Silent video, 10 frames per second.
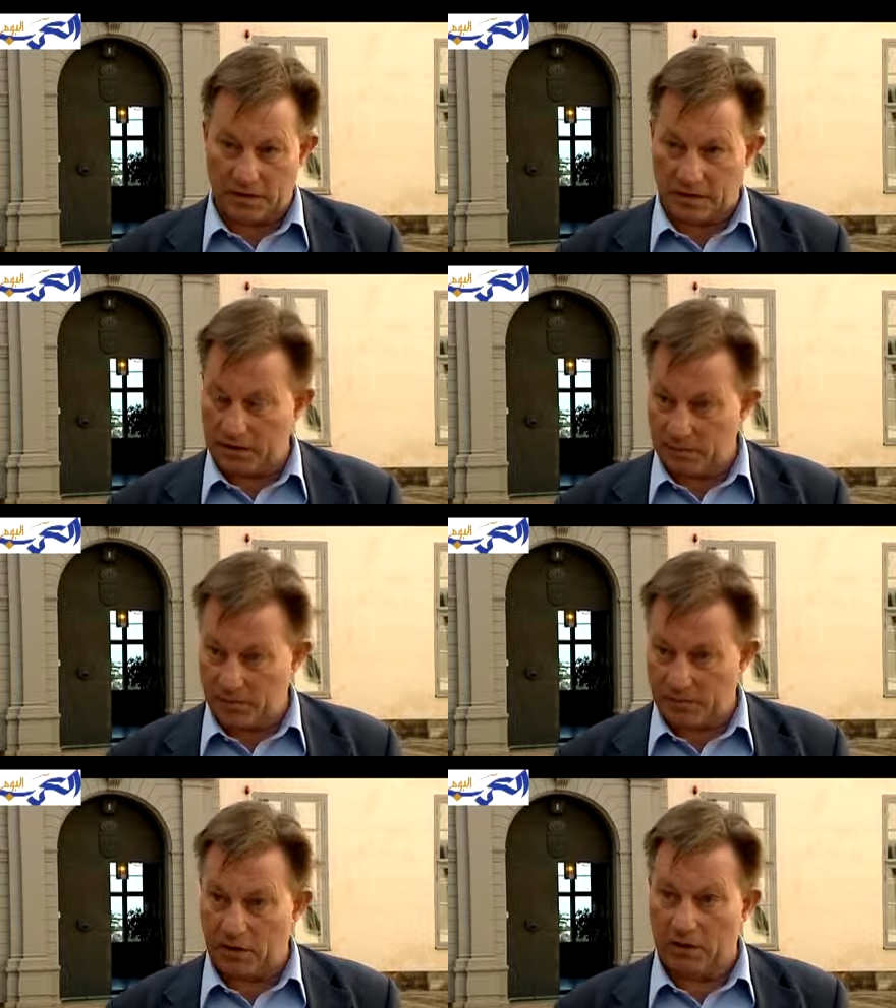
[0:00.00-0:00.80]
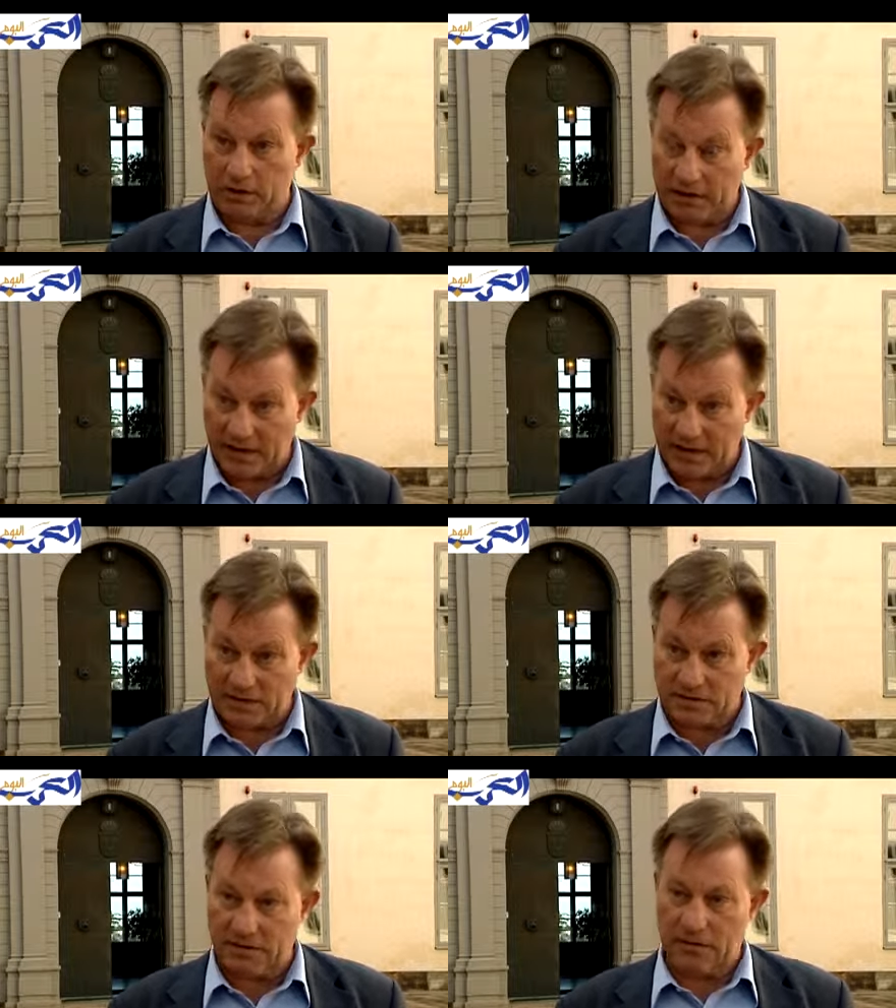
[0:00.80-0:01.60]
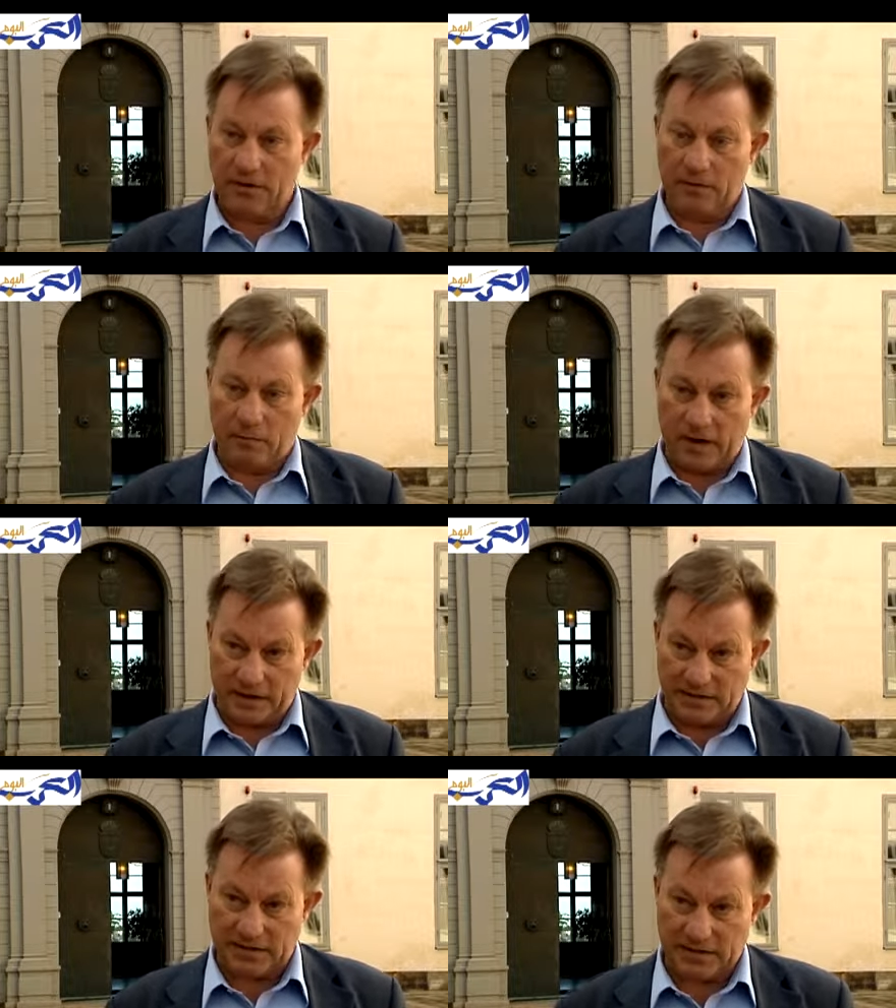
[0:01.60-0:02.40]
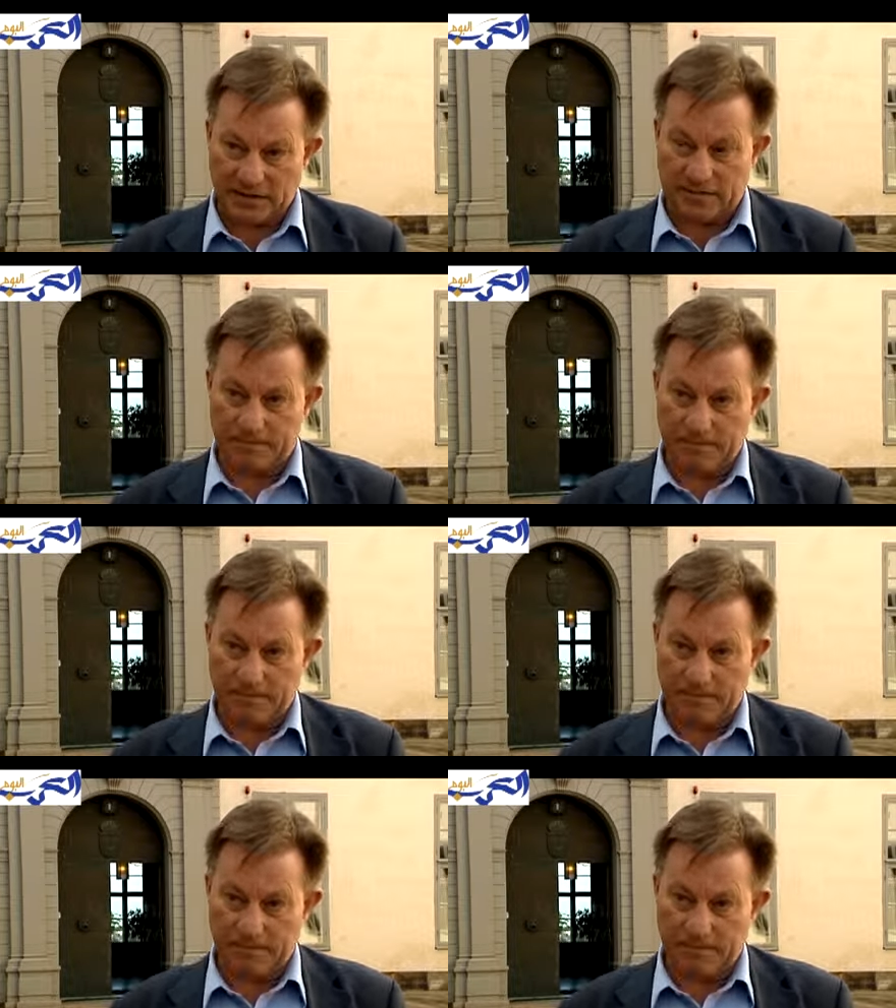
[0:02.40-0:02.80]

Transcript: than other people are against buying sex.